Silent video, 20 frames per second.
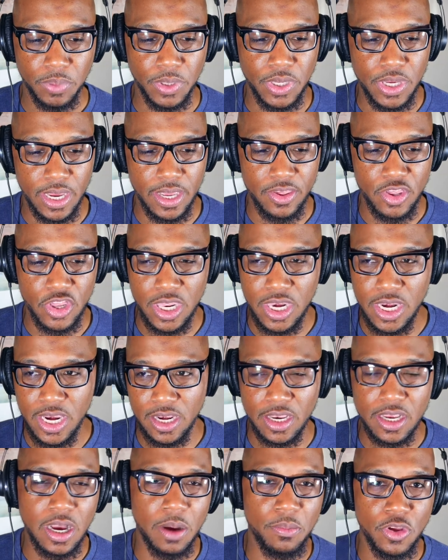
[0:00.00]
Because she
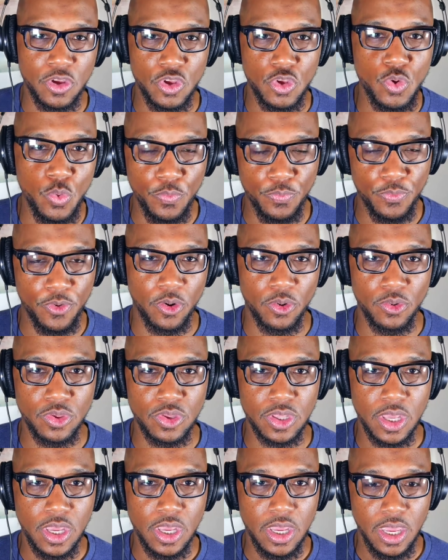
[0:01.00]
didn't come to you
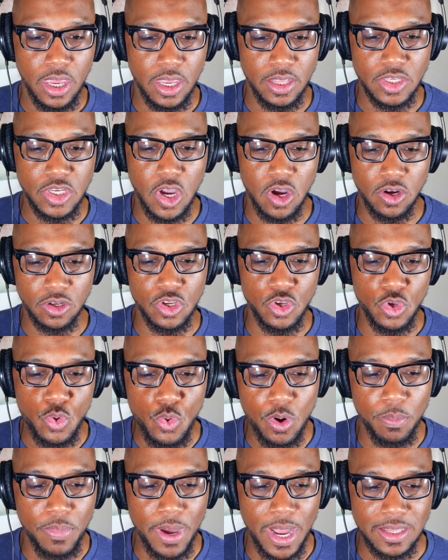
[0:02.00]
first and talk to
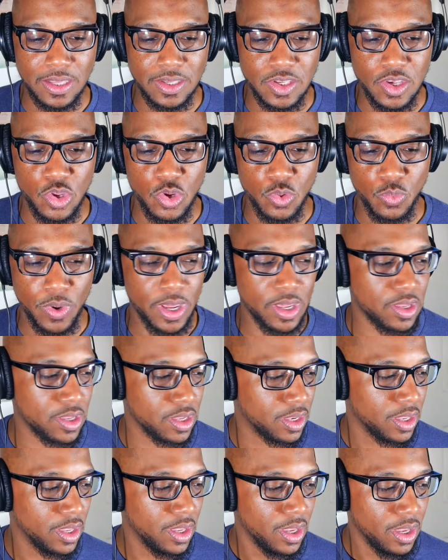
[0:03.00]
you about the
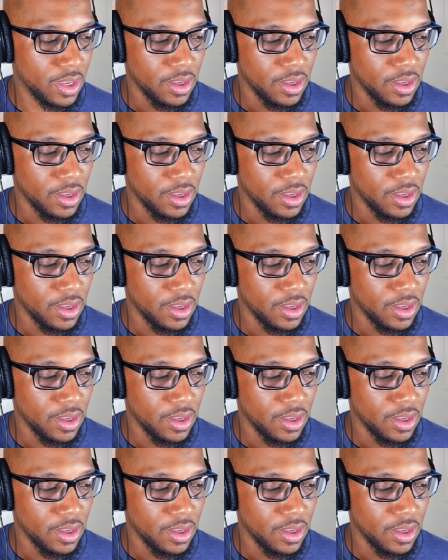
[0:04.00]
situation